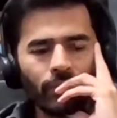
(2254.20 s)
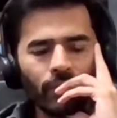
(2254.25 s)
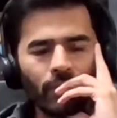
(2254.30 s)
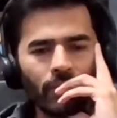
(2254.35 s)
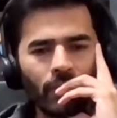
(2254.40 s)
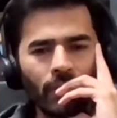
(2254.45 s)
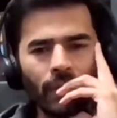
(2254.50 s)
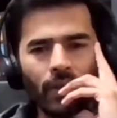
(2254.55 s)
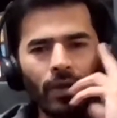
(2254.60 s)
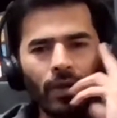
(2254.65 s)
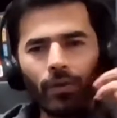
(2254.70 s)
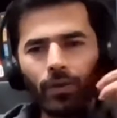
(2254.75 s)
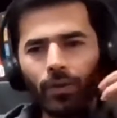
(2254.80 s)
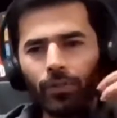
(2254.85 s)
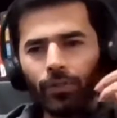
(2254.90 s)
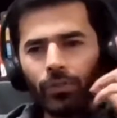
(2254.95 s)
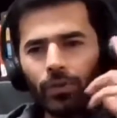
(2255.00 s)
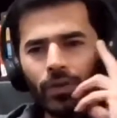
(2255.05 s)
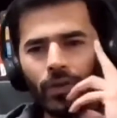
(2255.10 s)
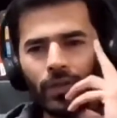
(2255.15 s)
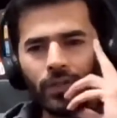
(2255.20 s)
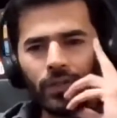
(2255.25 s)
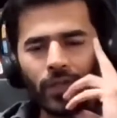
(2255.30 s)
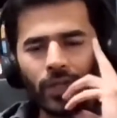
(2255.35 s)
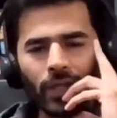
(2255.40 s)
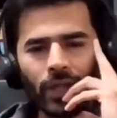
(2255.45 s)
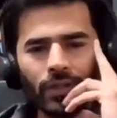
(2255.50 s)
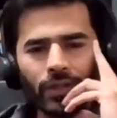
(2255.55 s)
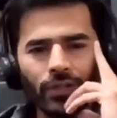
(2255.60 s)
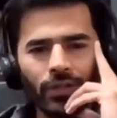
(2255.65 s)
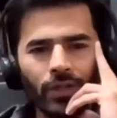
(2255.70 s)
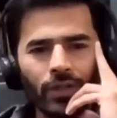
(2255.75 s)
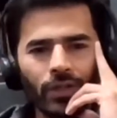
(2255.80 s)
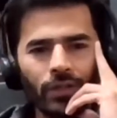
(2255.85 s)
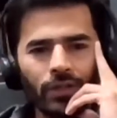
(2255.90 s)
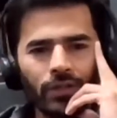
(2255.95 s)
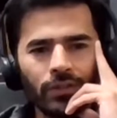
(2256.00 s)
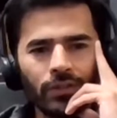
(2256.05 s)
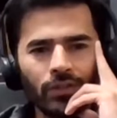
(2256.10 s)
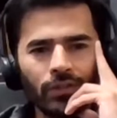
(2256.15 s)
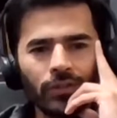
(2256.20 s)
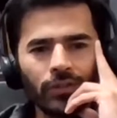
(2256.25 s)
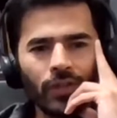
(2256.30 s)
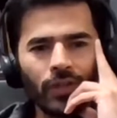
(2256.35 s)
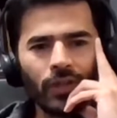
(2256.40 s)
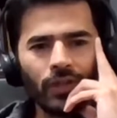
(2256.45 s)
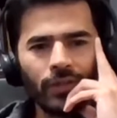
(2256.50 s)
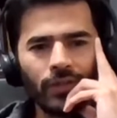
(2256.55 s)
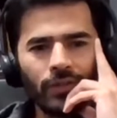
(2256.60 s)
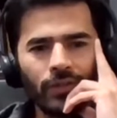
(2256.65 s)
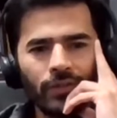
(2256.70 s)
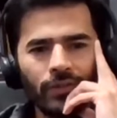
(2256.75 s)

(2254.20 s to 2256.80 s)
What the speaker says: how come you didn't take action on it so far?